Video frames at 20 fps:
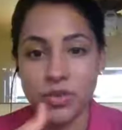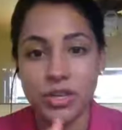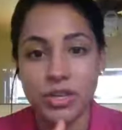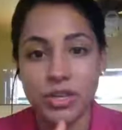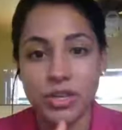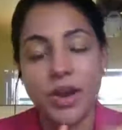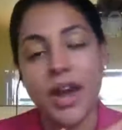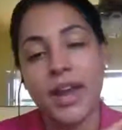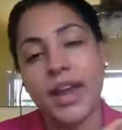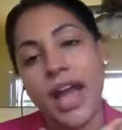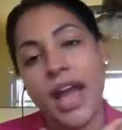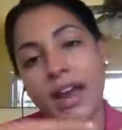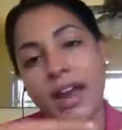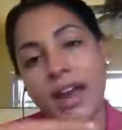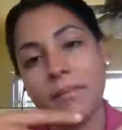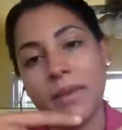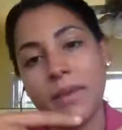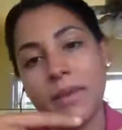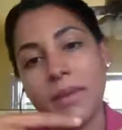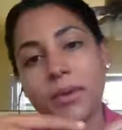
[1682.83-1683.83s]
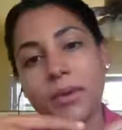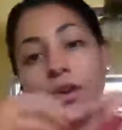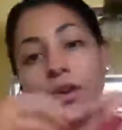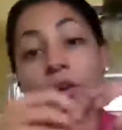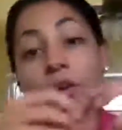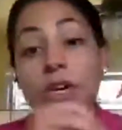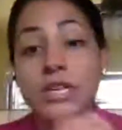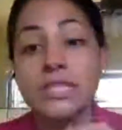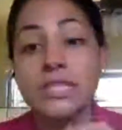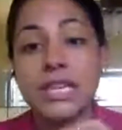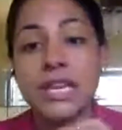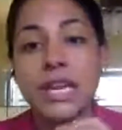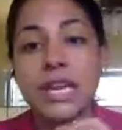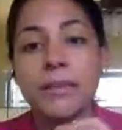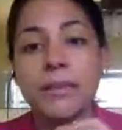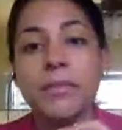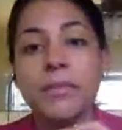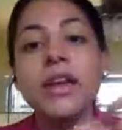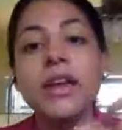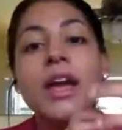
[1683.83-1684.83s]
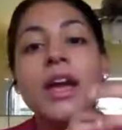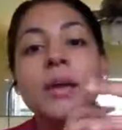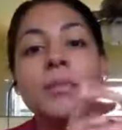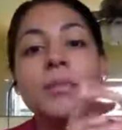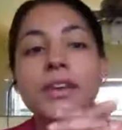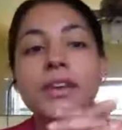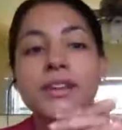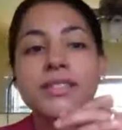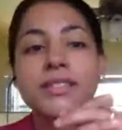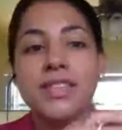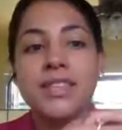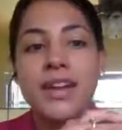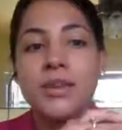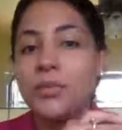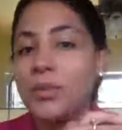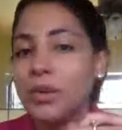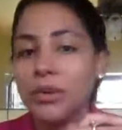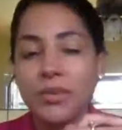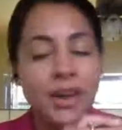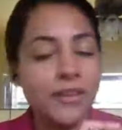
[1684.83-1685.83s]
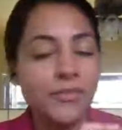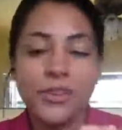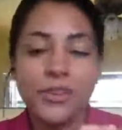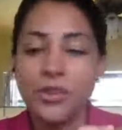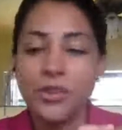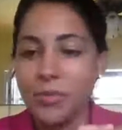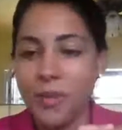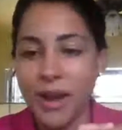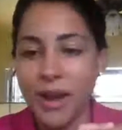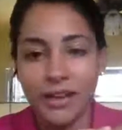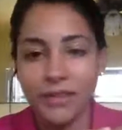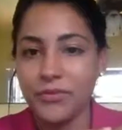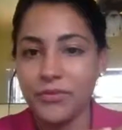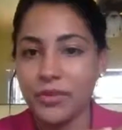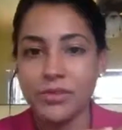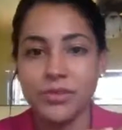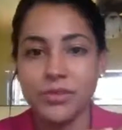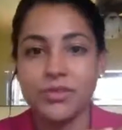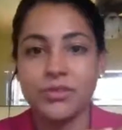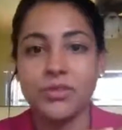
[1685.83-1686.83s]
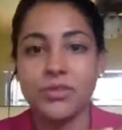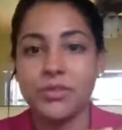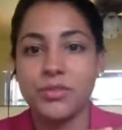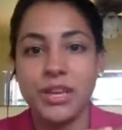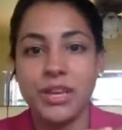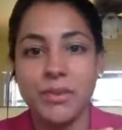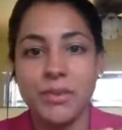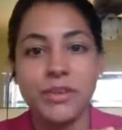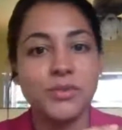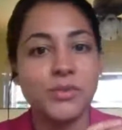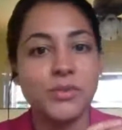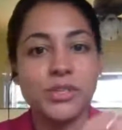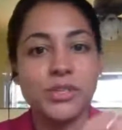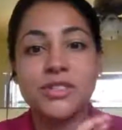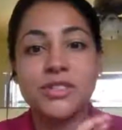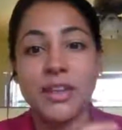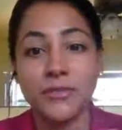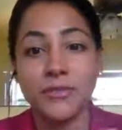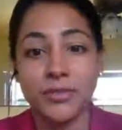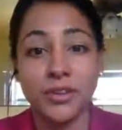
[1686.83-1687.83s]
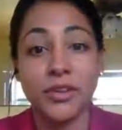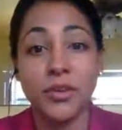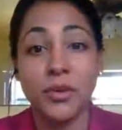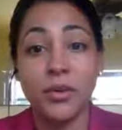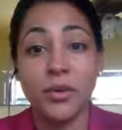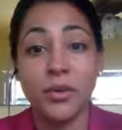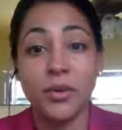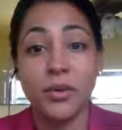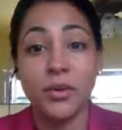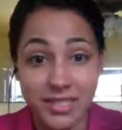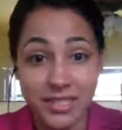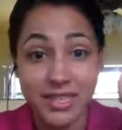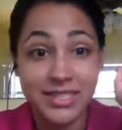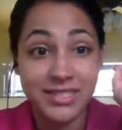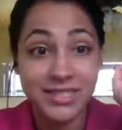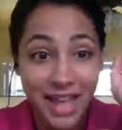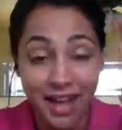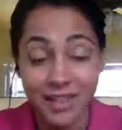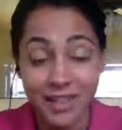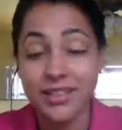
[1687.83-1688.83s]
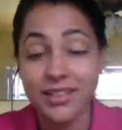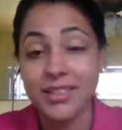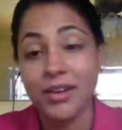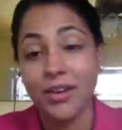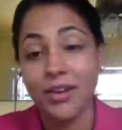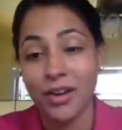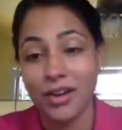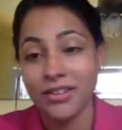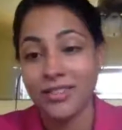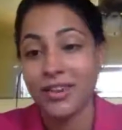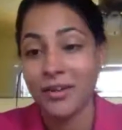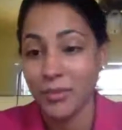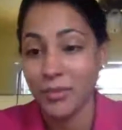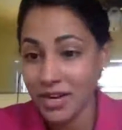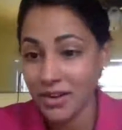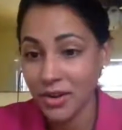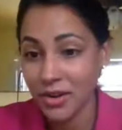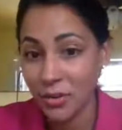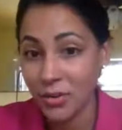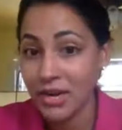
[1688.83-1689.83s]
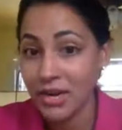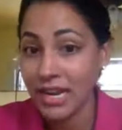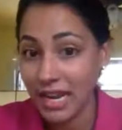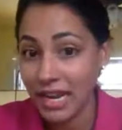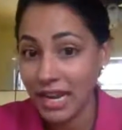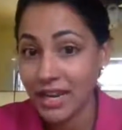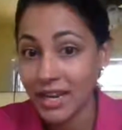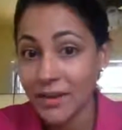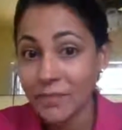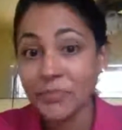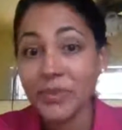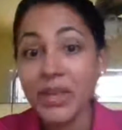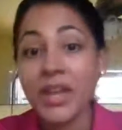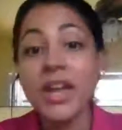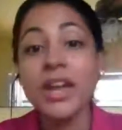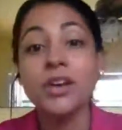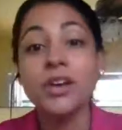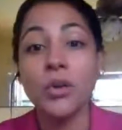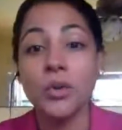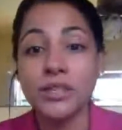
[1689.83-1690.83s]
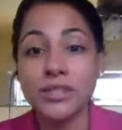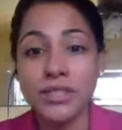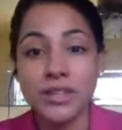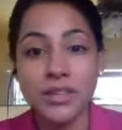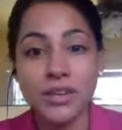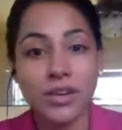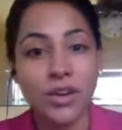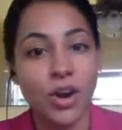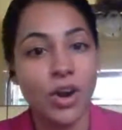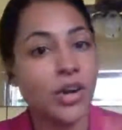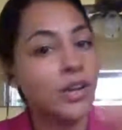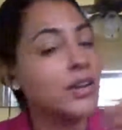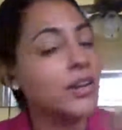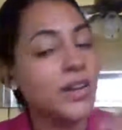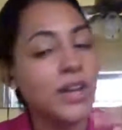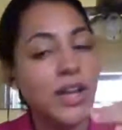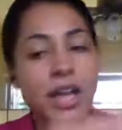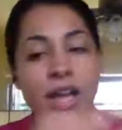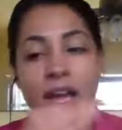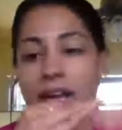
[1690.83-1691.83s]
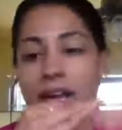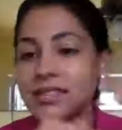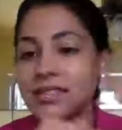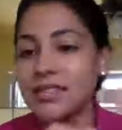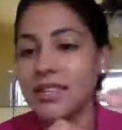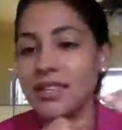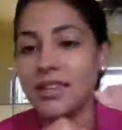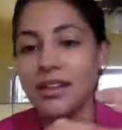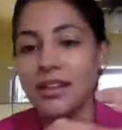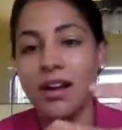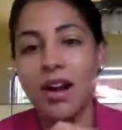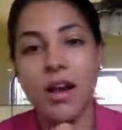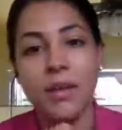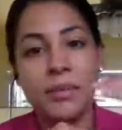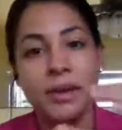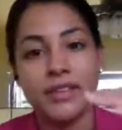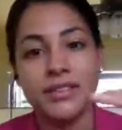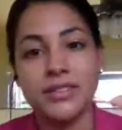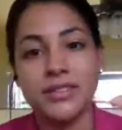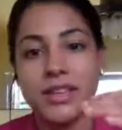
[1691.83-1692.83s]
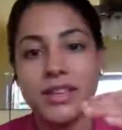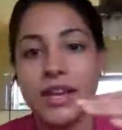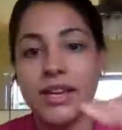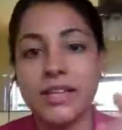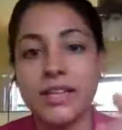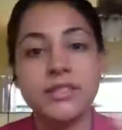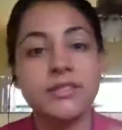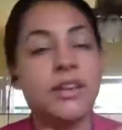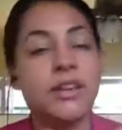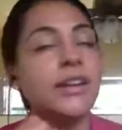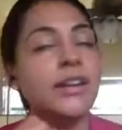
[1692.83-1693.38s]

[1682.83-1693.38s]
you how to add a member or a team, because then we don't have to go back and filter through emails. We just have to go to exactly the card that we know we need, go into the card and see the comments. And it